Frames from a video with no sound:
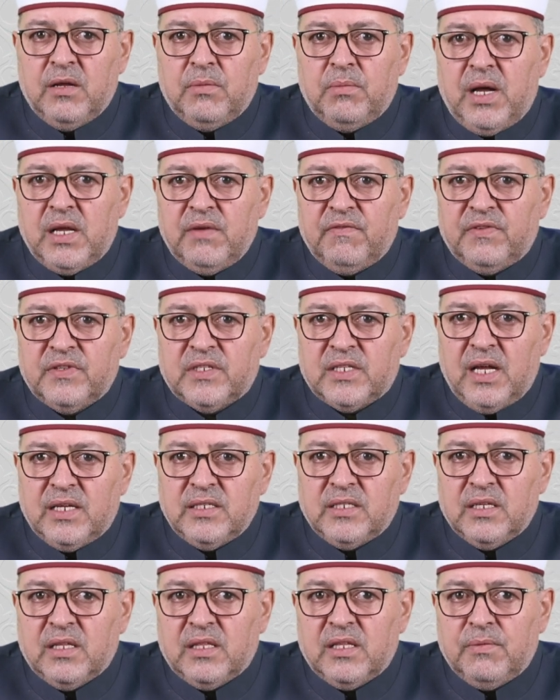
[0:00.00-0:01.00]
By
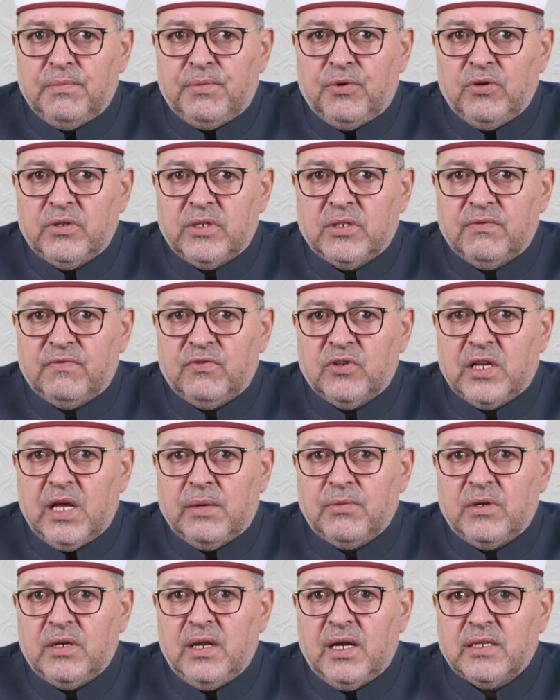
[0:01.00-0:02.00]
emphasizing the importance of
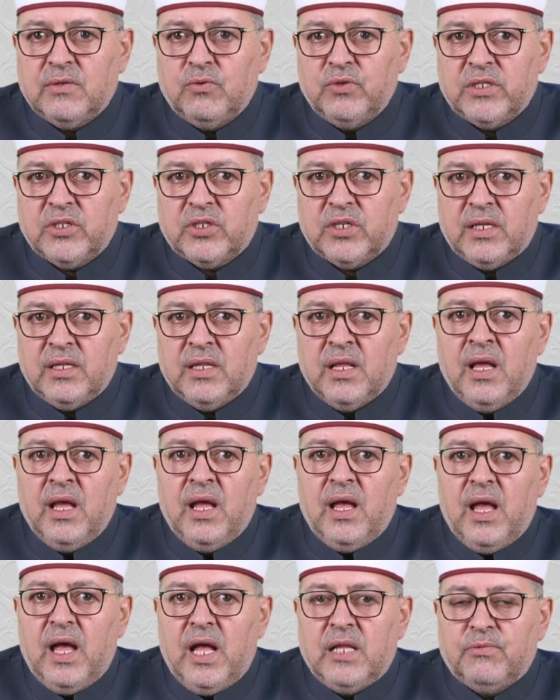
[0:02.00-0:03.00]
vocabulary acquisition
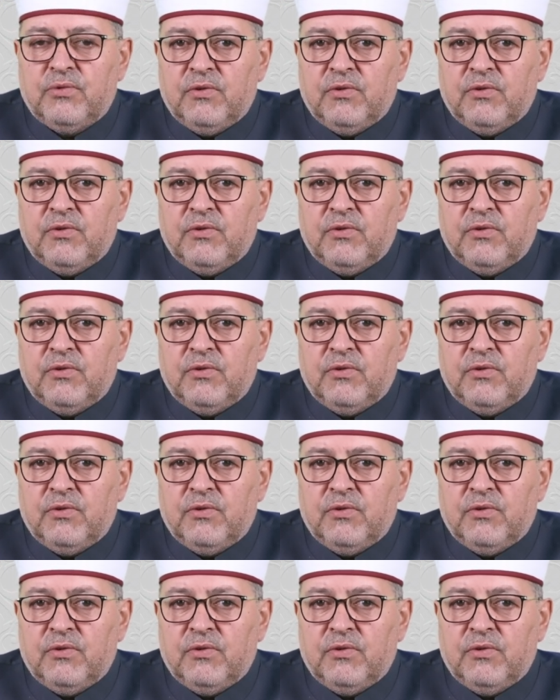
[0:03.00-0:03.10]
and